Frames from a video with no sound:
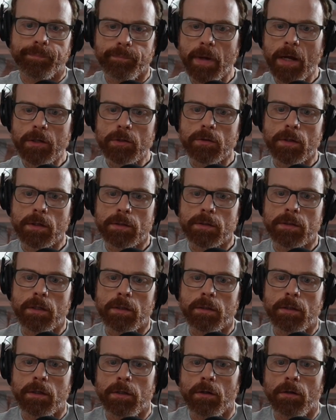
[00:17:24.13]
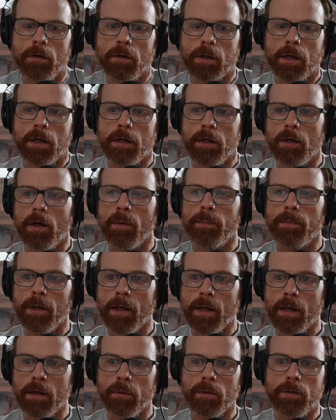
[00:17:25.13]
metrics that you look at in Upland,